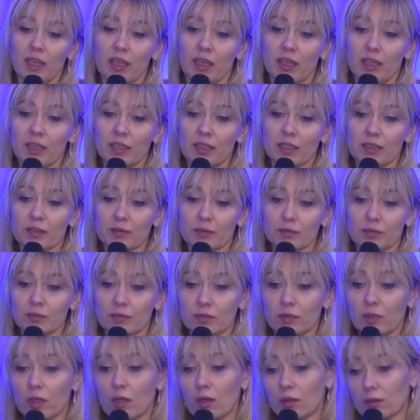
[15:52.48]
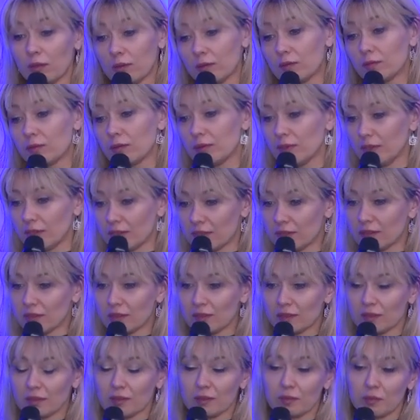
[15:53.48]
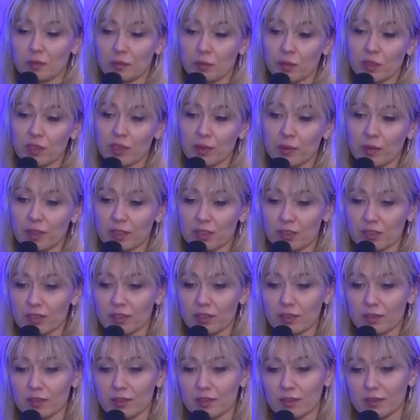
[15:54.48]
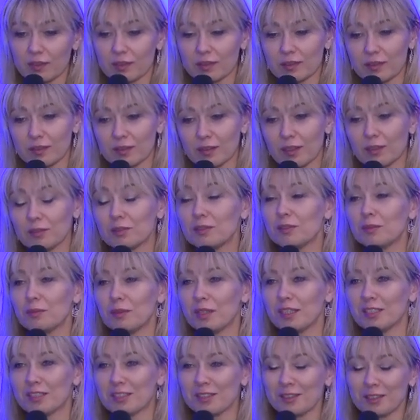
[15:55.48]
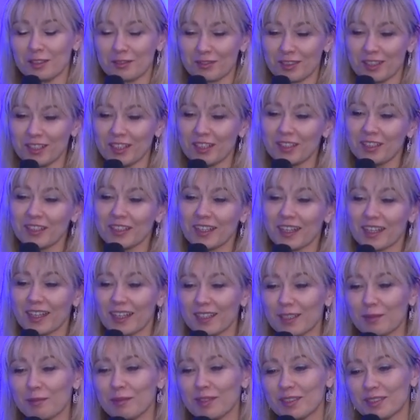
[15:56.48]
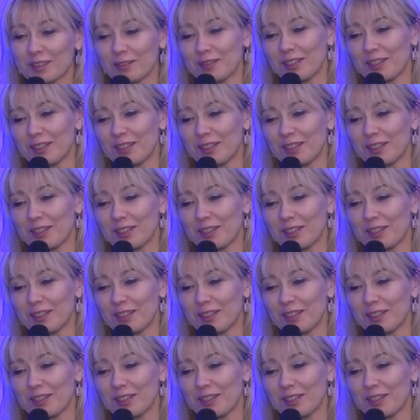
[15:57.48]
it's pretty much a continuation of the Learning Academy, so